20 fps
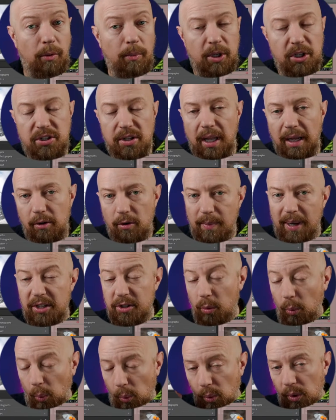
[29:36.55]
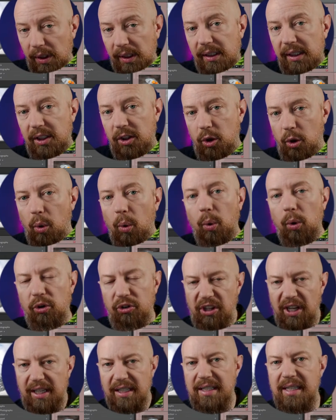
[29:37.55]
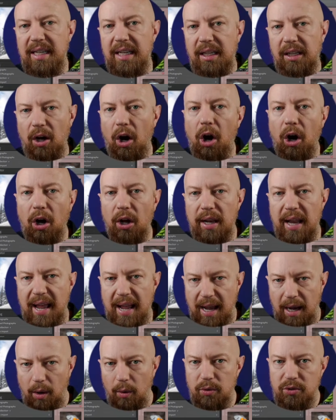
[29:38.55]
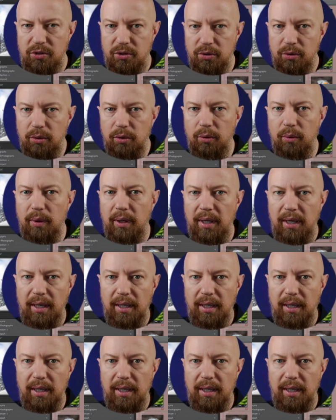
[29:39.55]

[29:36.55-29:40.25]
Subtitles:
because Lightroom has a really cool technique on how to